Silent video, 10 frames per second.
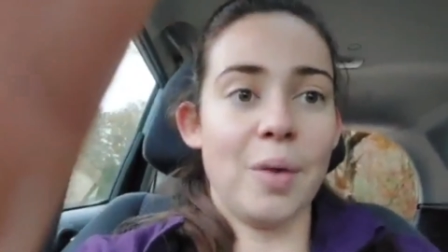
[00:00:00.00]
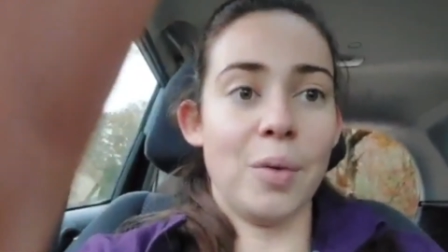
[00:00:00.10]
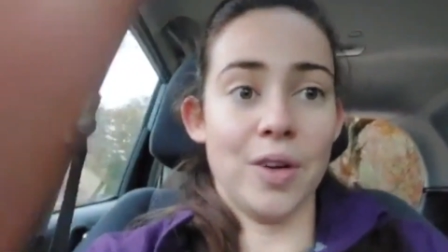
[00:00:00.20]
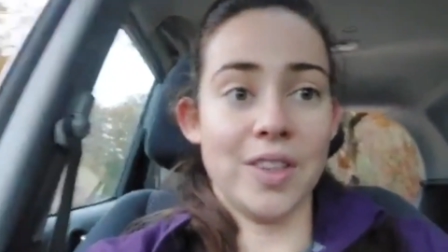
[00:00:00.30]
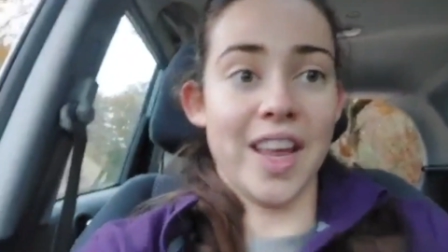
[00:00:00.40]

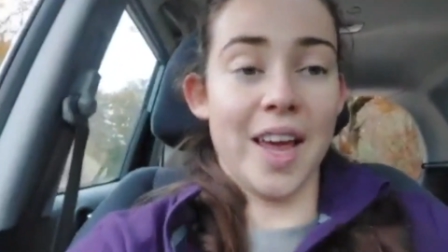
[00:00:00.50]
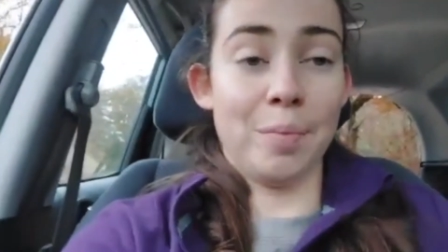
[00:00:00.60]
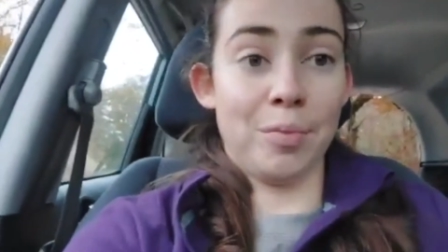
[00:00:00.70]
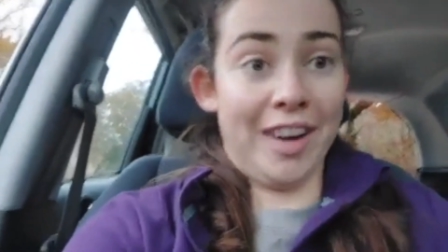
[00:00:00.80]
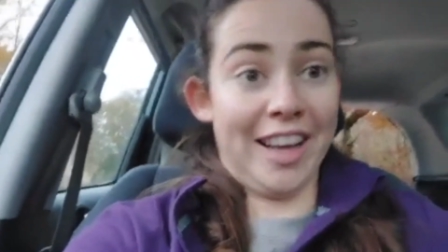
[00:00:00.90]
was a
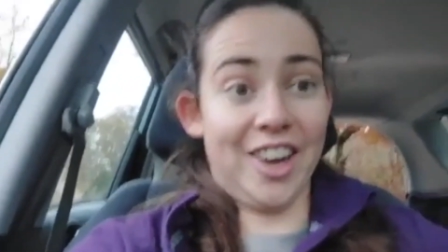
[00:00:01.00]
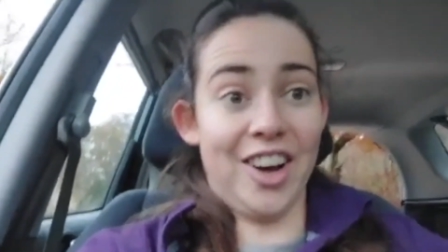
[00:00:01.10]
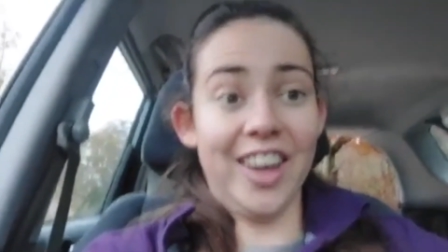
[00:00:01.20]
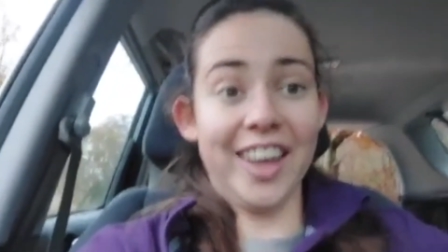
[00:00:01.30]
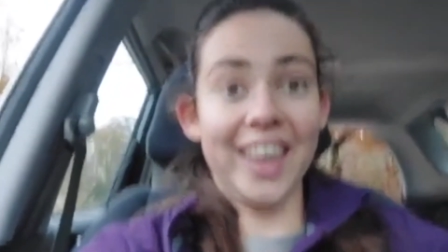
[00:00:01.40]
brilliant
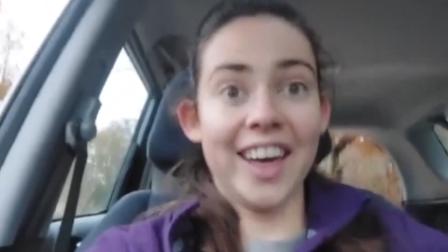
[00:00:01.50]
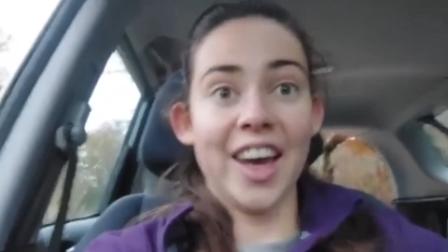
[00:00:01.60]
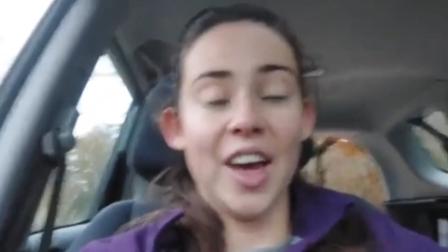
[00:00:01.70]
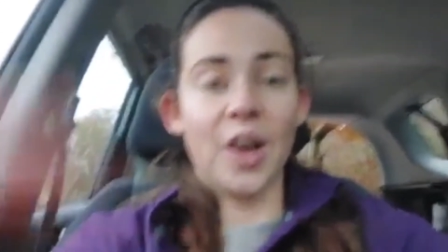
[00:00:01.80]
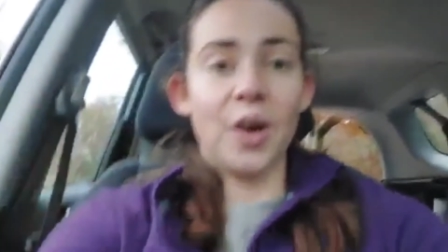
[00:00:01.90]
hike.
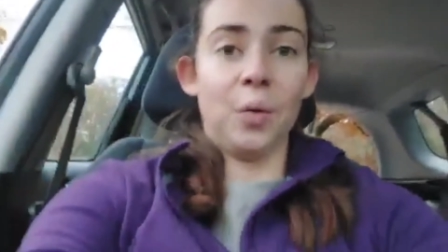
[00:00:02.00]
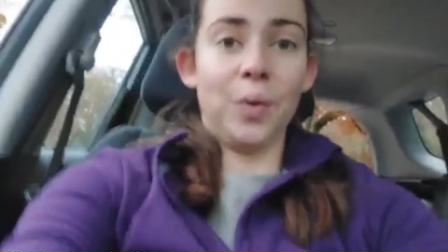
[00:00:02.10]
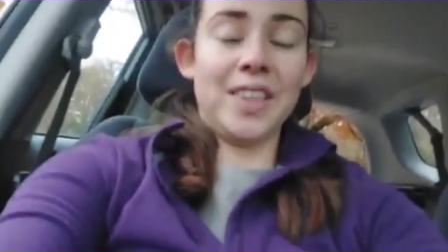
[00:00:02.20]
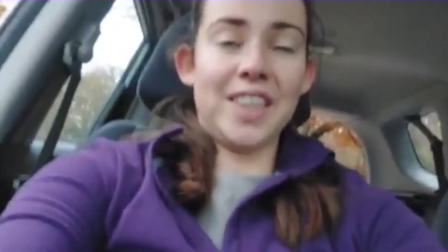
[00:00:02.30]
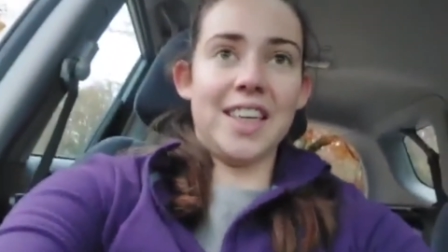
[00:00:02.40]
We
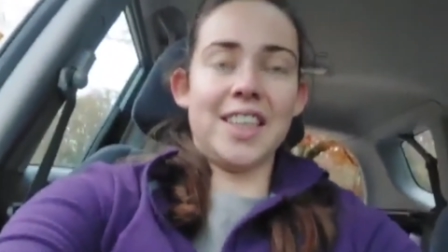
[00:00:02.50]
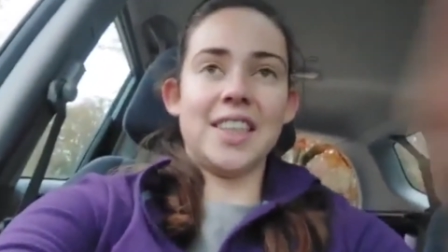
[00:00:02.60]
did